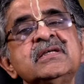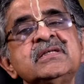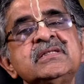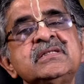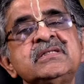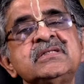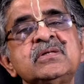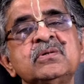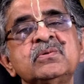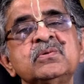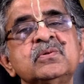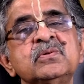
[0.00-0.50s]

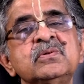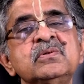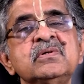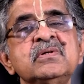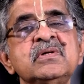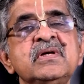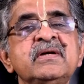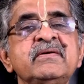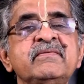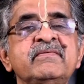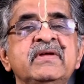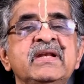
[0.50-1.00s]
So
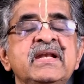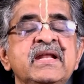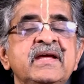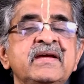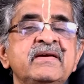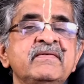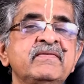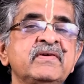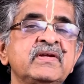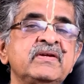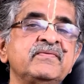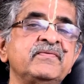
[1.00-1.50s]

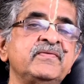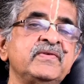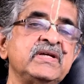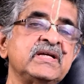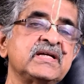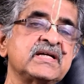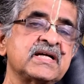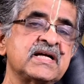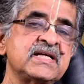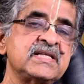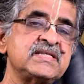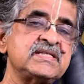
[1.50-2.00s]
whenever we
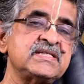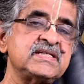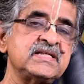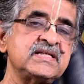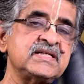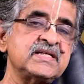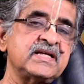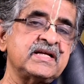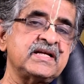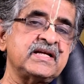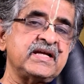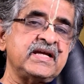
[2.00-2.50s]

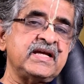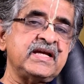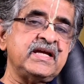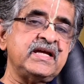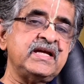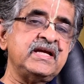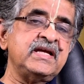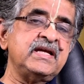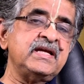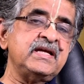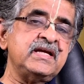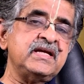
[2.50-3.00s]
consider
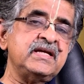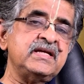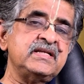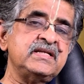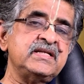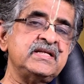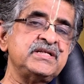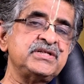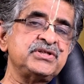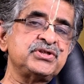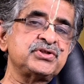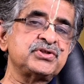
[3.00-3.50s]

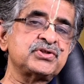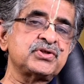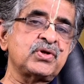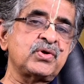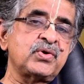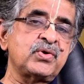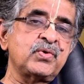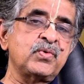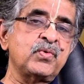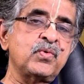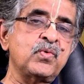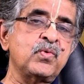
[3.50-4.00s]
any
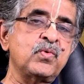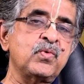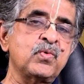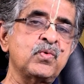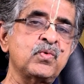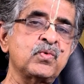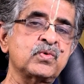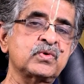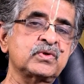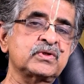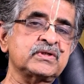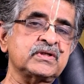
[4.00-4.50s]

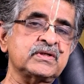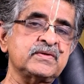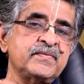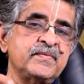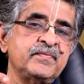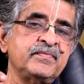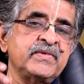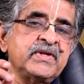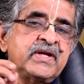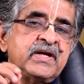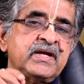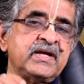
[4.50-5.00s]
shlok,
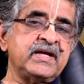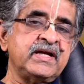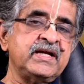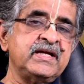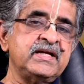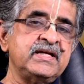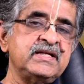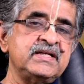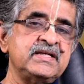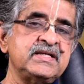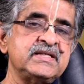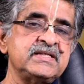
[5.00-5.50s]

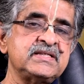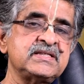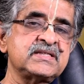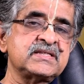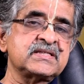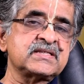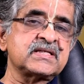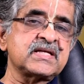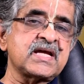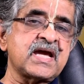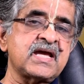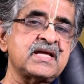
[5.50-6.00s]
any
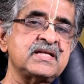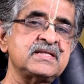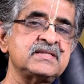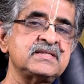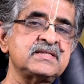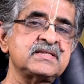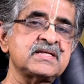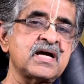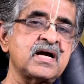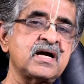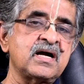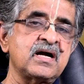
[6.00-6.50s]

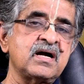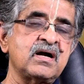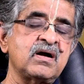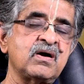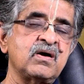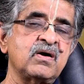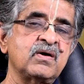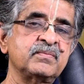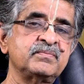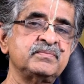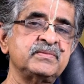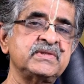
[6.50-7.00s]
stanza
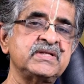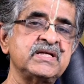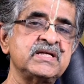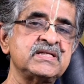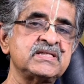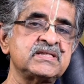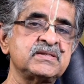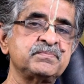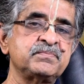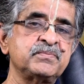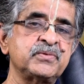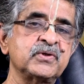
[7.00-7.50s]
of
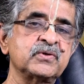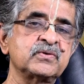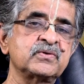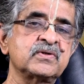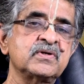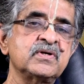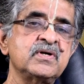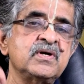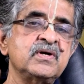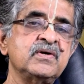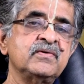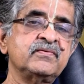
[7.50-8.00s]
this book
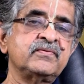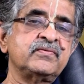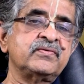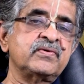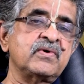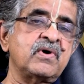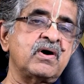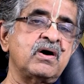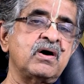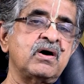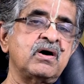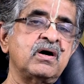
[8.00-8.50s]

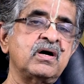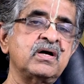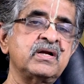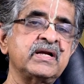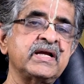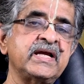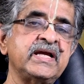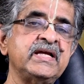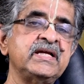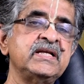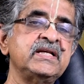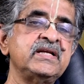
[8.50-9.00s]
for
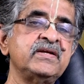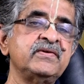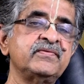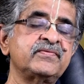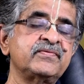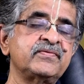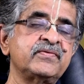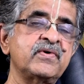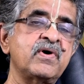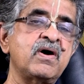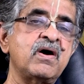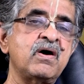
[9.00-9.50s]
any
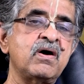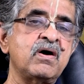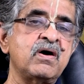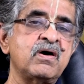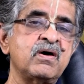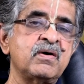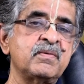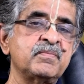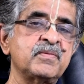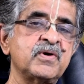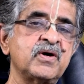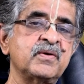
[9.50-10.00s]

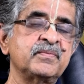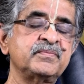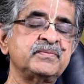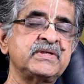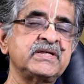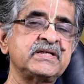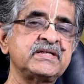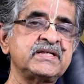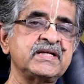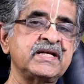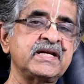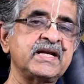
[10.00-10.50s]
form of
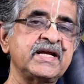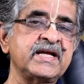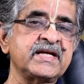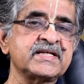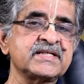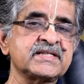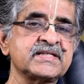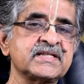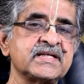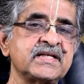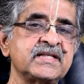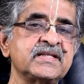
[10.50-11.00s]
the
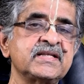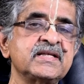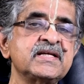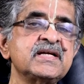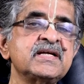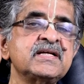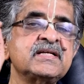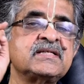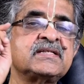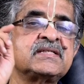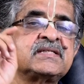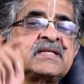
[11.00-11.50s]
direction,
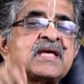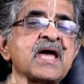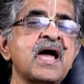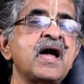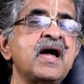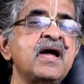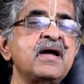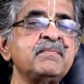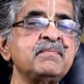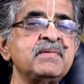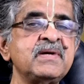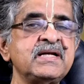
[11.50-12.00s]

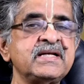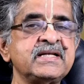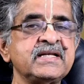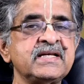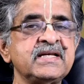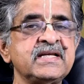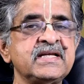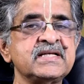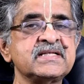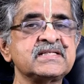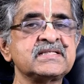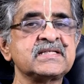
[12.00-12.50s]

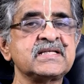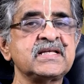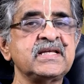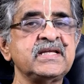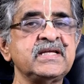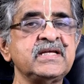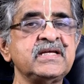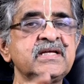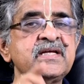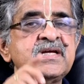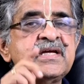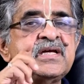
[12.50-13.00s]

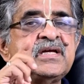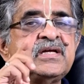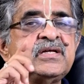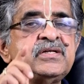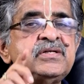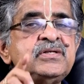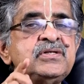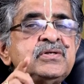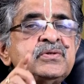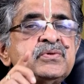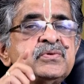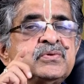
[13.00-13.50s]
simultaneously
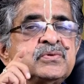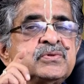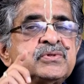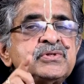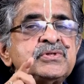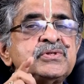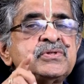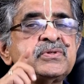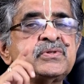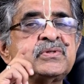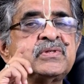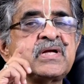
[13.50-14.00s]
you
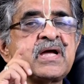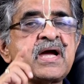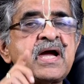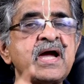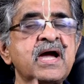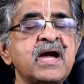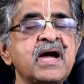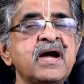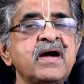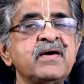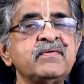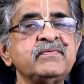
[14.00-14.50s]
should
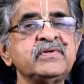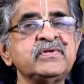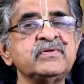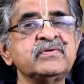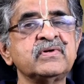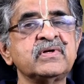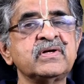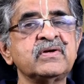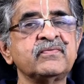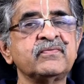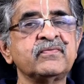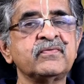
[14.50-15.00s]
have
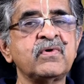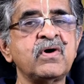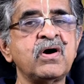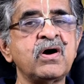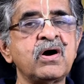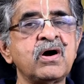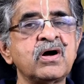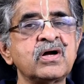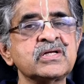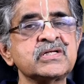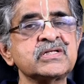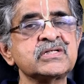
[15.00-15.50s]
your
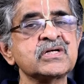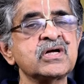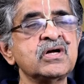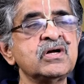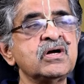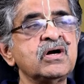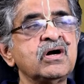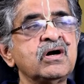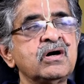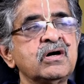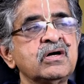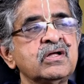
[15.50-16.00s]
watch
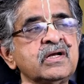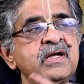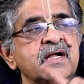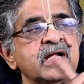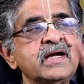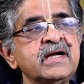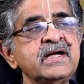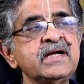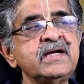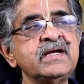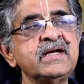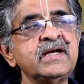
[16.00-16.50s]
on
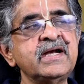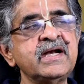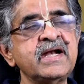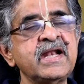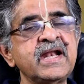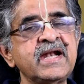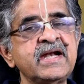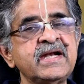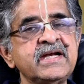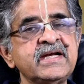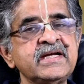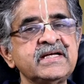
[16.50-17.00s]

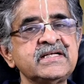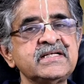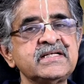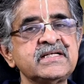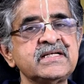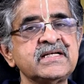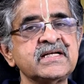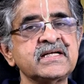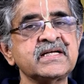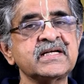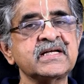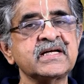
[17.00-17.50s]
180
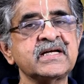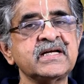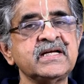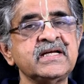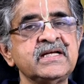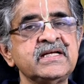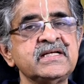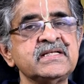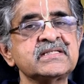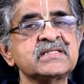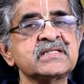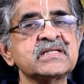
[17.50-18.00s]

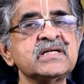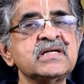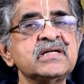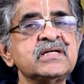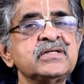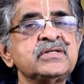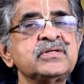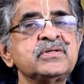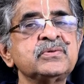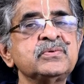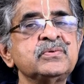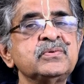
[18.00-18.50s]
degrees
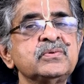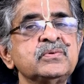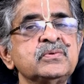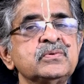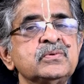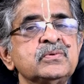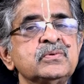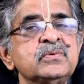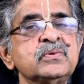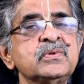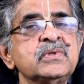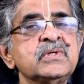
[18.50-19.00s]

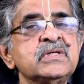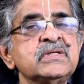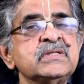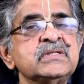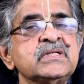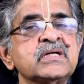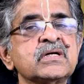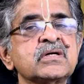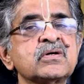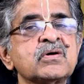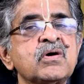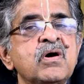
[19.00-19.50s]
to
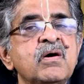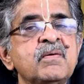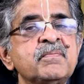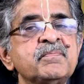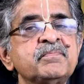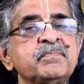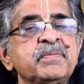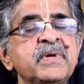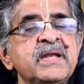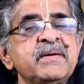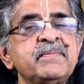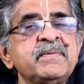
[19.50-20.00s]
the
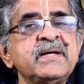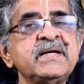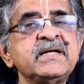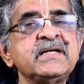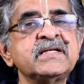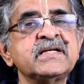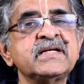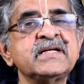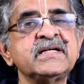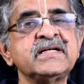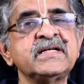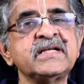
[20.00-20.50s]
complementary